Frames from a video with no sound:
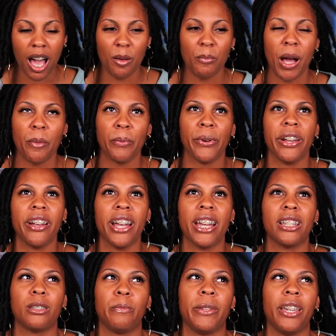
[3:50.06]
my prayer
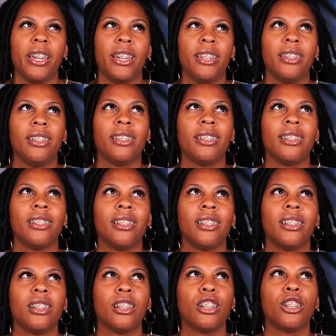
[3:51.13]
has been,
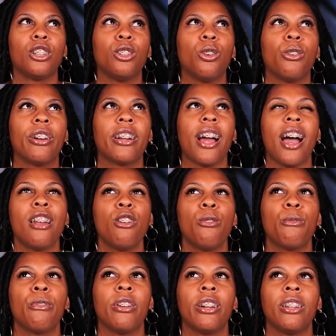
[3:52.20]
Lord, I
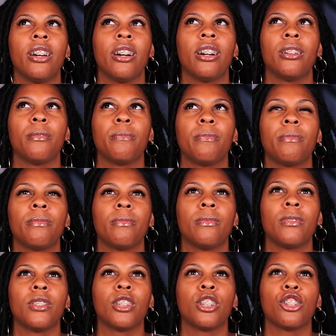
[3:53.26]
don't wanna
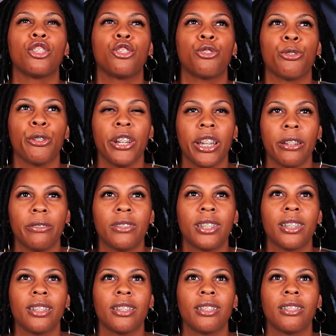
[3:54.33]
drift